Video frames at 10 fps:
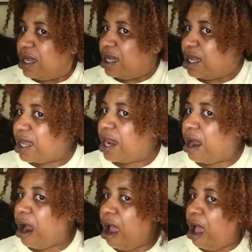Look at
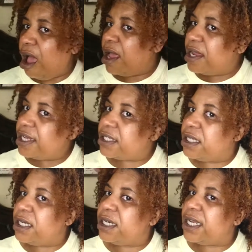there. Ah, it's
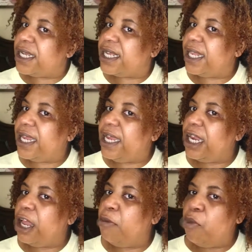good and clean
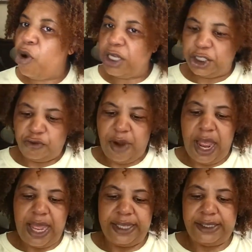and
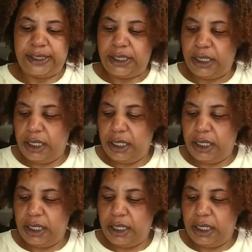moisturized.